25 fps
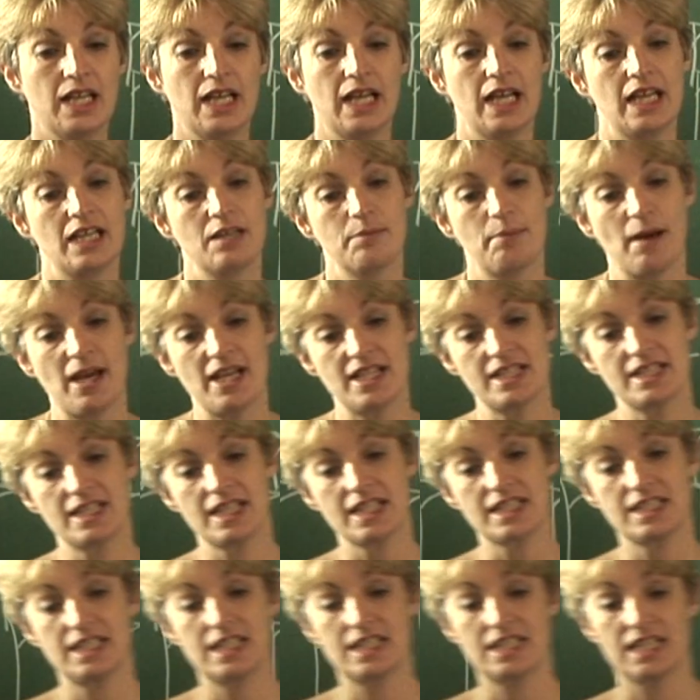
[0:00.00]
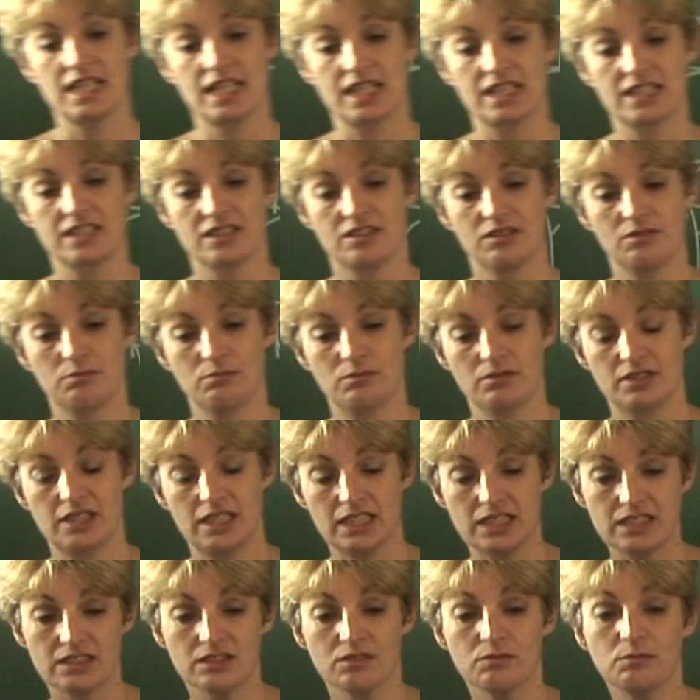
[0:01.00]
In a base 60
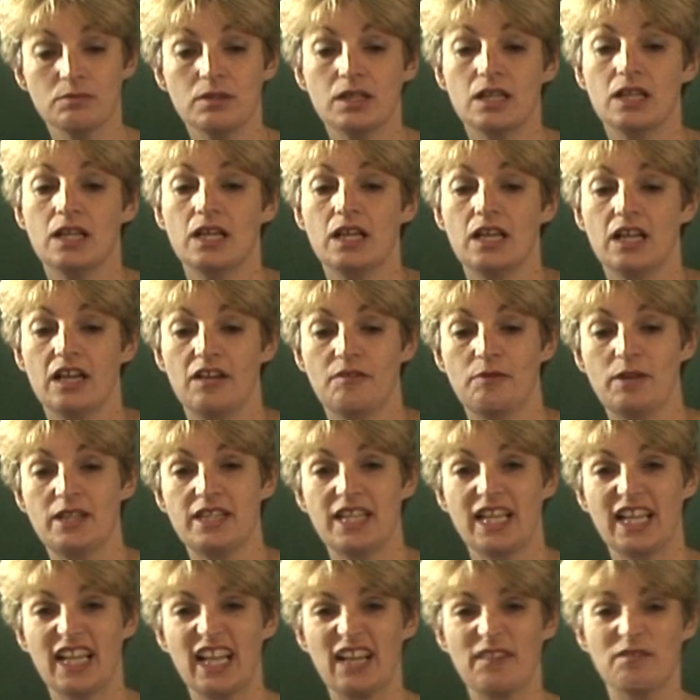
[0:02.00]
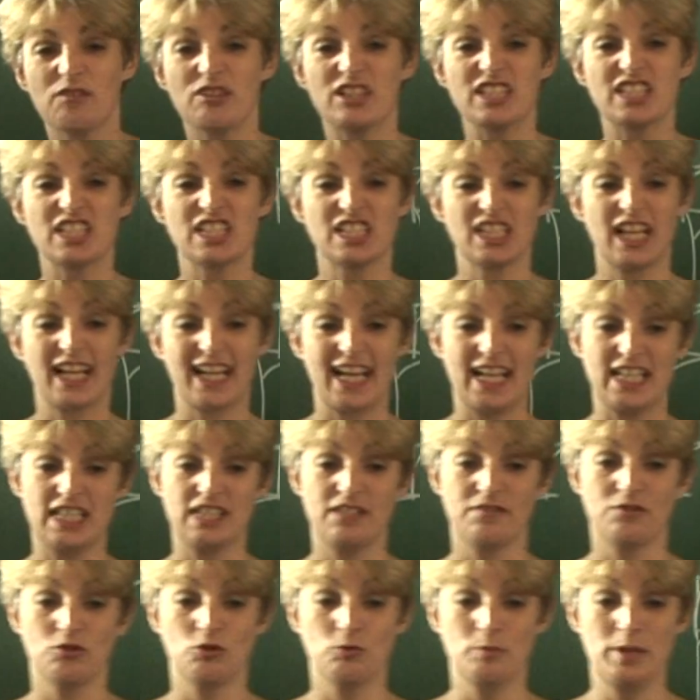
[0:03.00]
system, if we're thinking, for instance, like
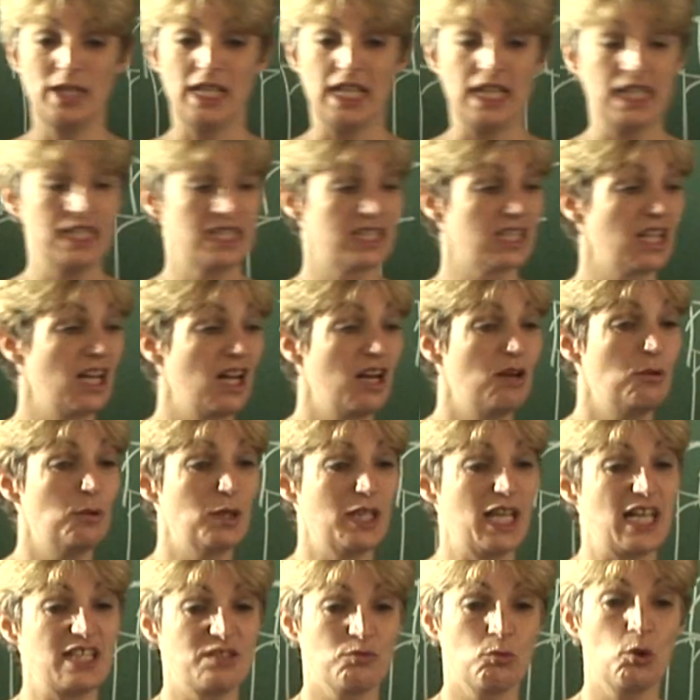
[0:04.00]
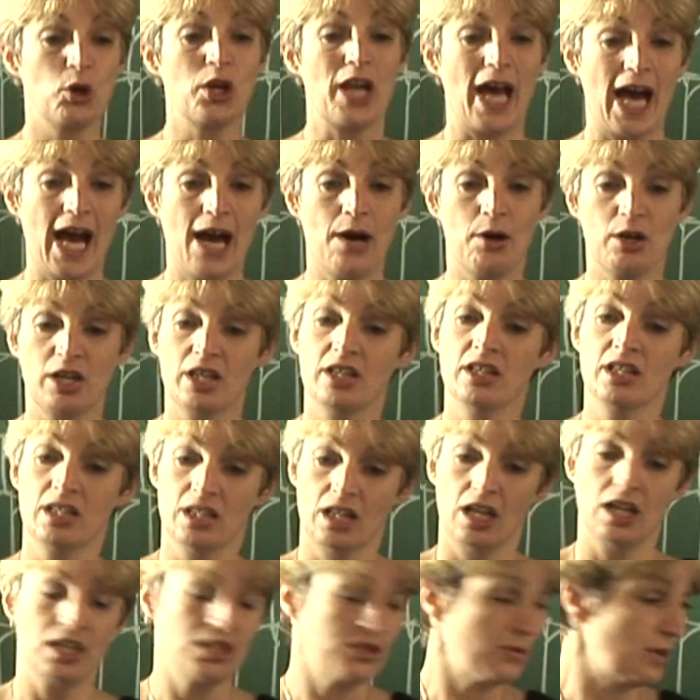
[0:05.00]
84 minutes, well, that's 1 hour
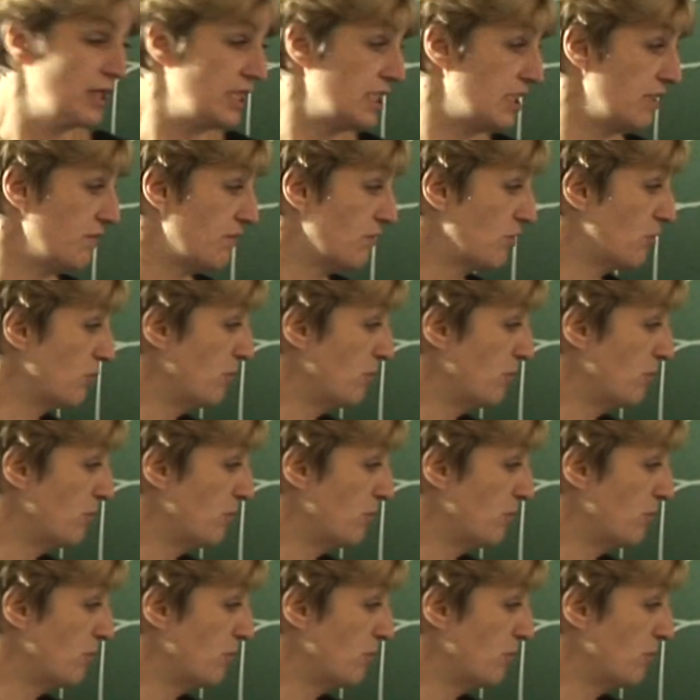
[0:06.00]
and 24